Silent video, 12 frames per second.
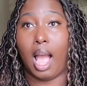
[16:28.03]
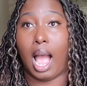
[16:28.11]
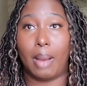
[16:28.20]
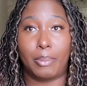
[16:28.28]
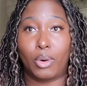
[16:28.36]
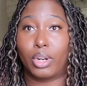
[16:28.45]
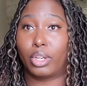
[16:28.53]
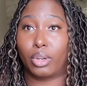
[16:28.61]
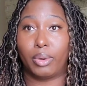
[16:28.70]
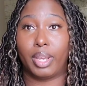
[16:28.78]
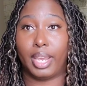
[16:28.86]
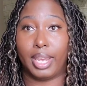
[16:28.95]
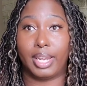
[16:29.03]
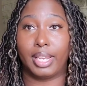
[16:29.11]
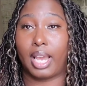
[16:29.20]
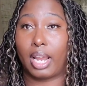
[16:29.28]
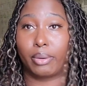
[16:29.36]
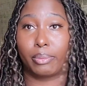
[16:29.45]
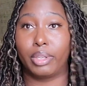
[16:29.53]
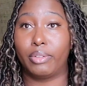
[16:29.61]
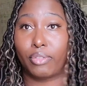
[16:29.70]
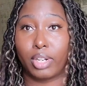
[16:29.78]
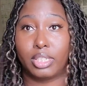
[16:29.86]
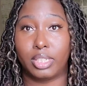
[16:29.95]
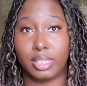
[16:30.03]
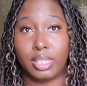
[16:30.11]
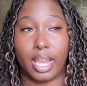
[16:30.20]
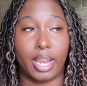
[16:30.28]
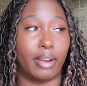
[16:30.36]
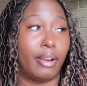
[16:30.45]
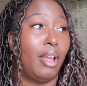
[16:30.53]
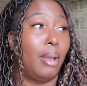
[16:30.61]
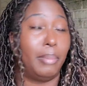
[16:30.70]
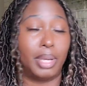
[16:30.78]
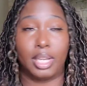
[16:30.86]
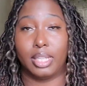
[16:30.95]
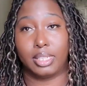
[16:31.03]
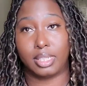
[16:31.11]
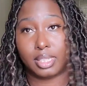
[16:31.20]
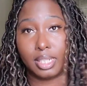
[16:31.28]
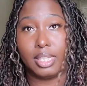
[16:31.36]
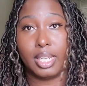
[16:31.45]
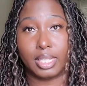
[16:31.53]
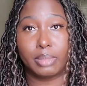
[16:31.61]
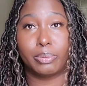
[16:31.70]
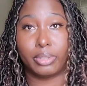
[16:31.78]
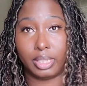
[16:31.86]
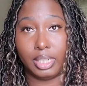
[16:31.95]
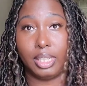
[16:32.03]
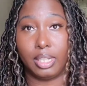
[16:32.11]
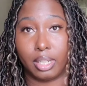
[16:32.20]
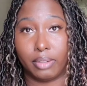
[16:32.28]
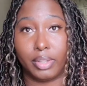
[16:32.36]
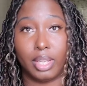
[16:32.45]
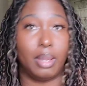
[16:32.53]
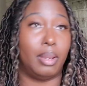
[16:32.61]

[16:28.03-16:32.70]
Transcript: I'm going to go ahead and kind of refresh this hair because it's in desperate need of it.